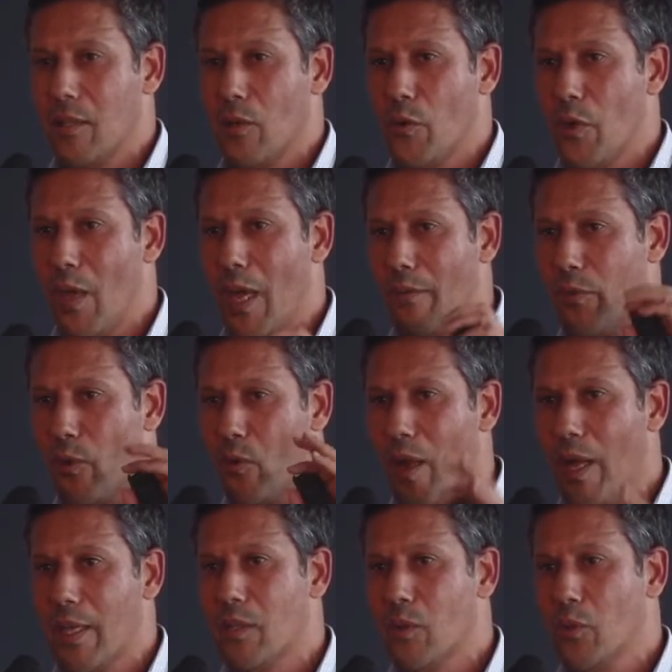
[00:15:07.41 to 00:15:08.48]
So you have the
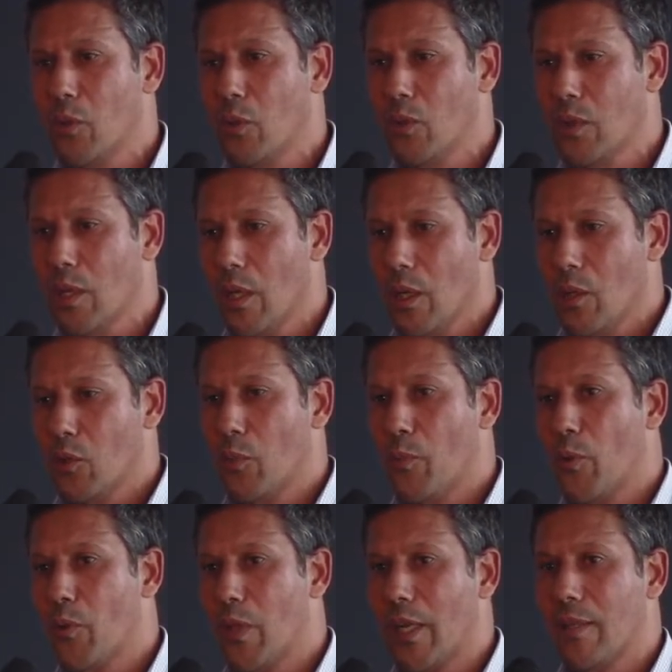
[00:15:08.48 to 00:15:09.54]
right tools to
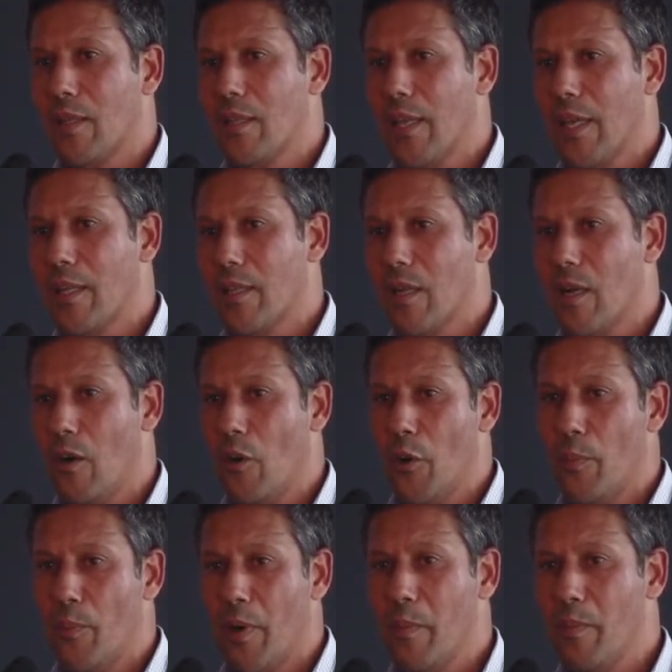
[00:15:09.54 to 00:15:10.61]
protect the data
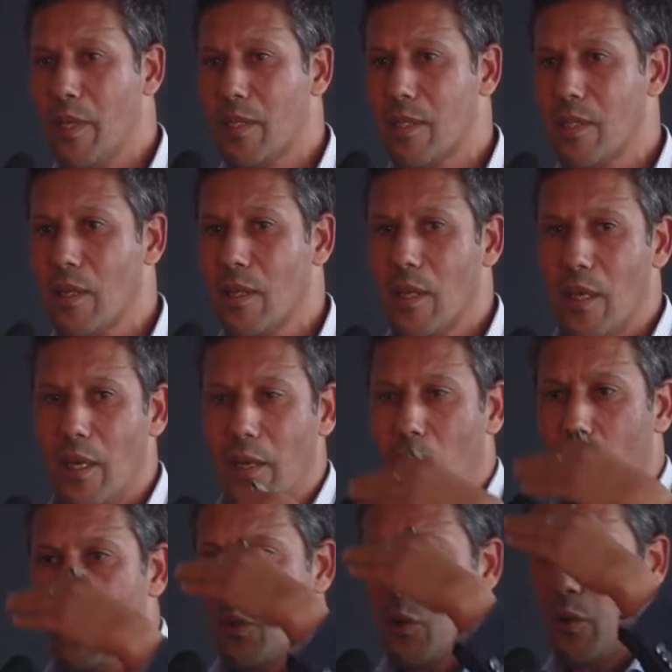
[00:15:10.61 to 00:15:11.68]
on premise and
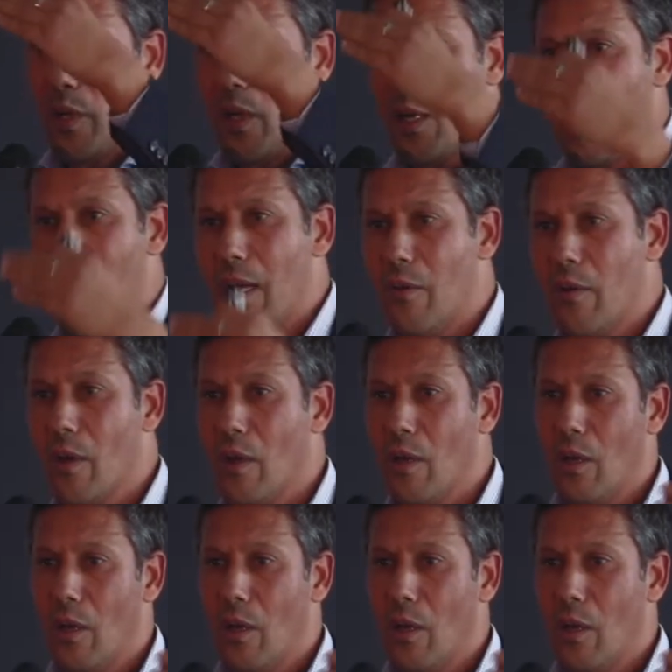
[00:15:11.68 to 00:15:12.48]
also in the cloud,